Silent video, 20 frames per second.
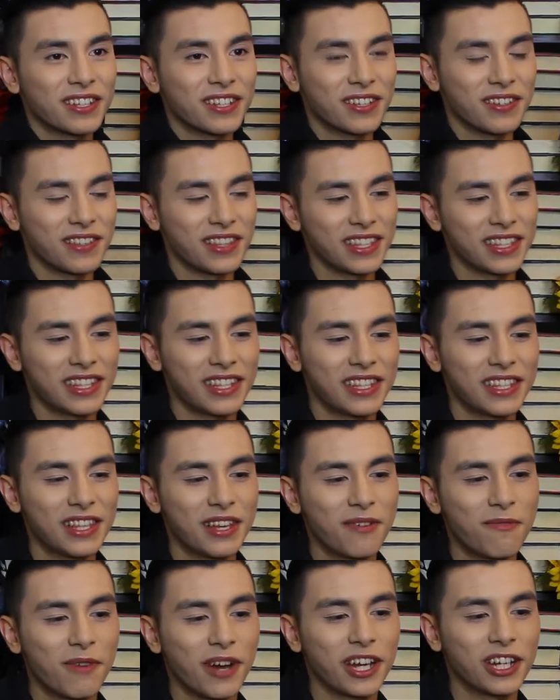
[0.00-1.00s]
So this is
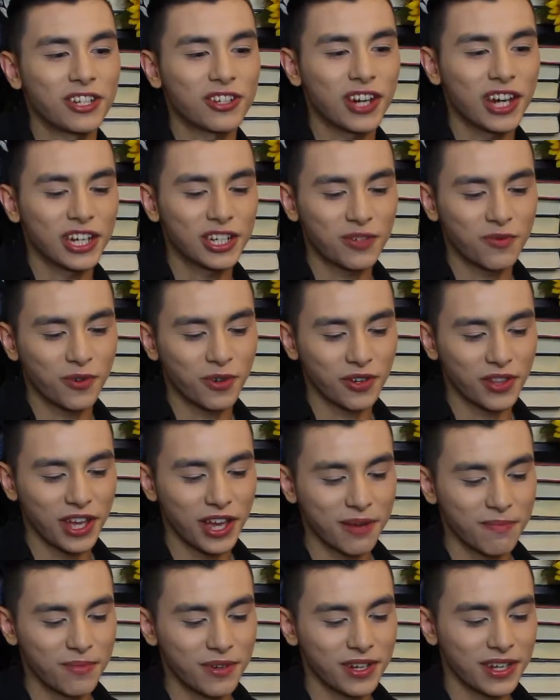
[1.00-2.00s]
the White Trash
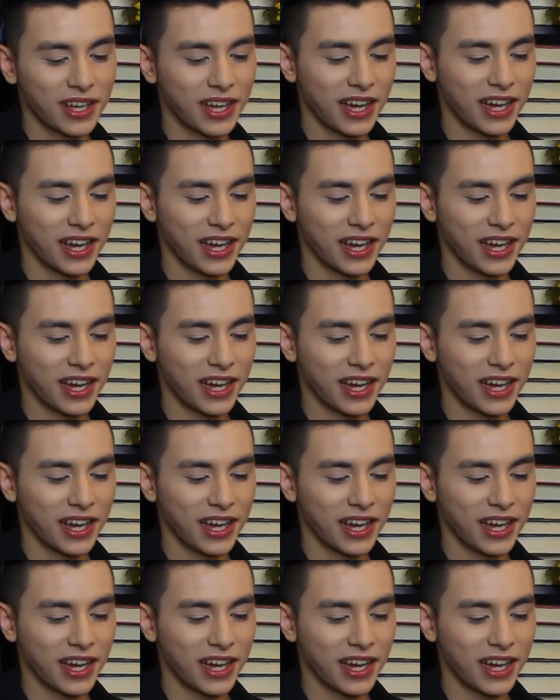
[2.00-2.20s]
Warlock book,